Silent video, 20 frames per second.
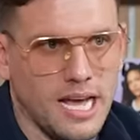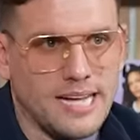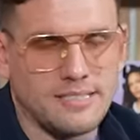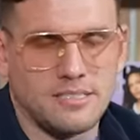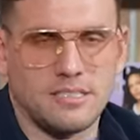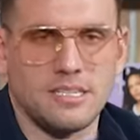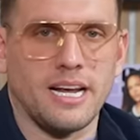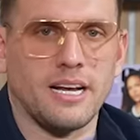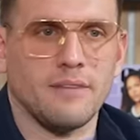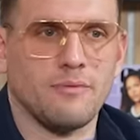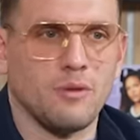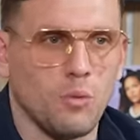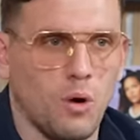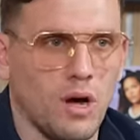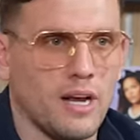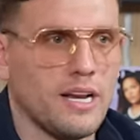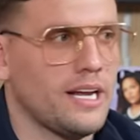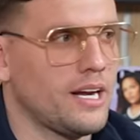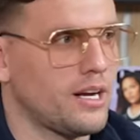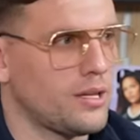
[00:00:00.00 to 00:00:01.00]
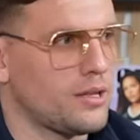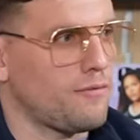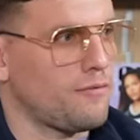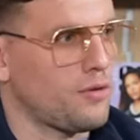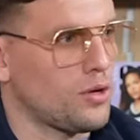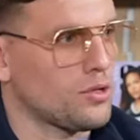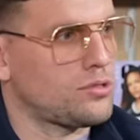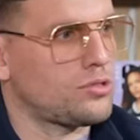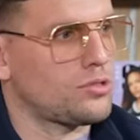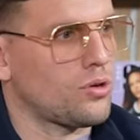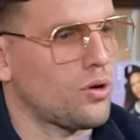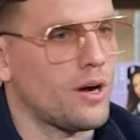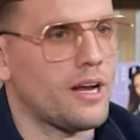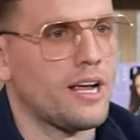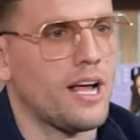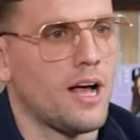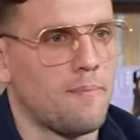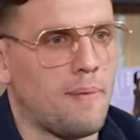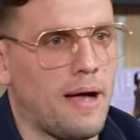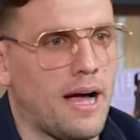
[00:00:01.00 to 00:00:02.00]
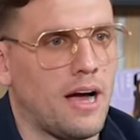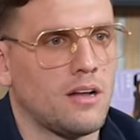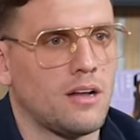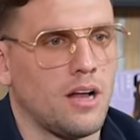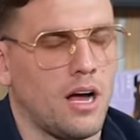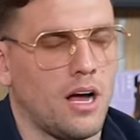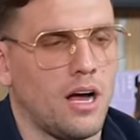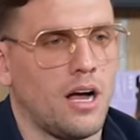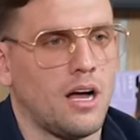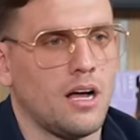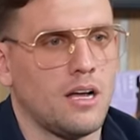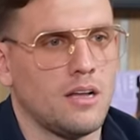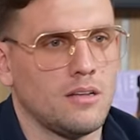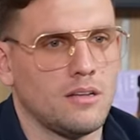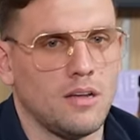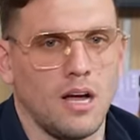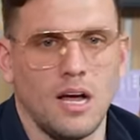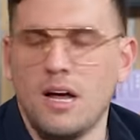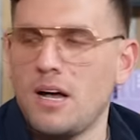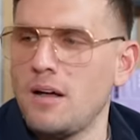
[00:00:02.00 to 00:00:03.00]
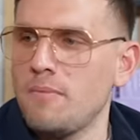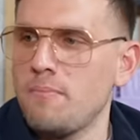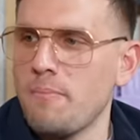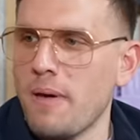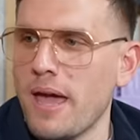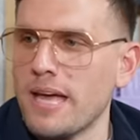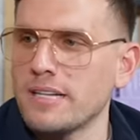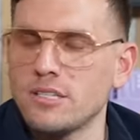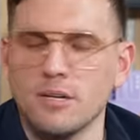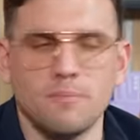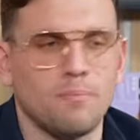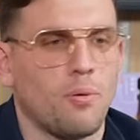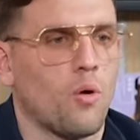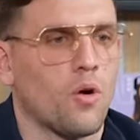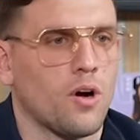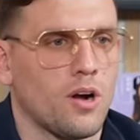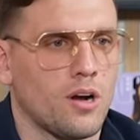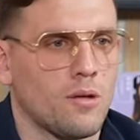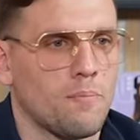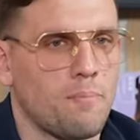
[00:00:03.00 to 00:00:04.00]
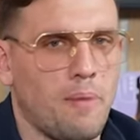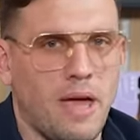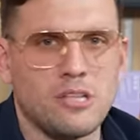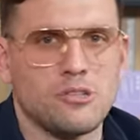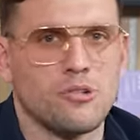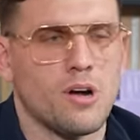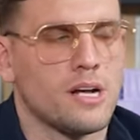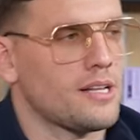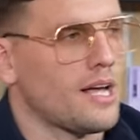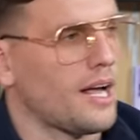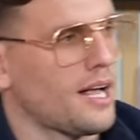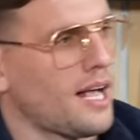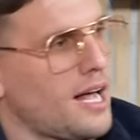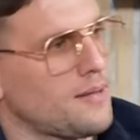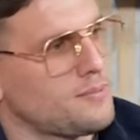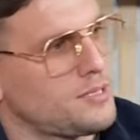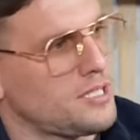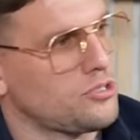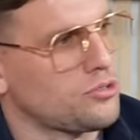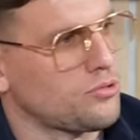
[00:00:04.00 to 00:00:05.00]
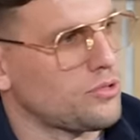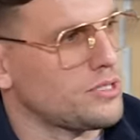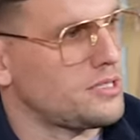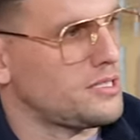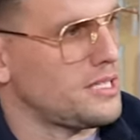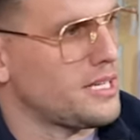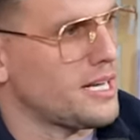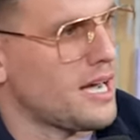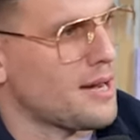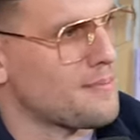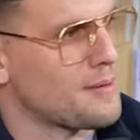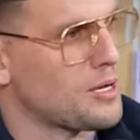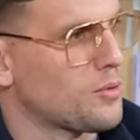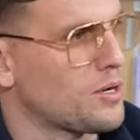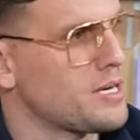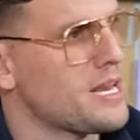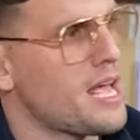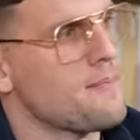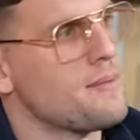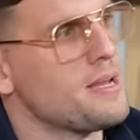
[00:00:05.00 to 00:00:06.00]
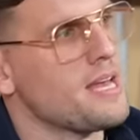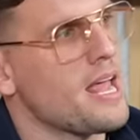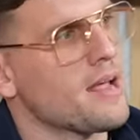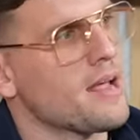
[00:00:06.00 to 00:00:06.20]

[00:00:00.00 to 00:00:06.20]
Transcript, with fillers: Yes, and if you want to hear the full story about uh, uh, paint and port, patreon.com slash Chris D Comedy. We're naming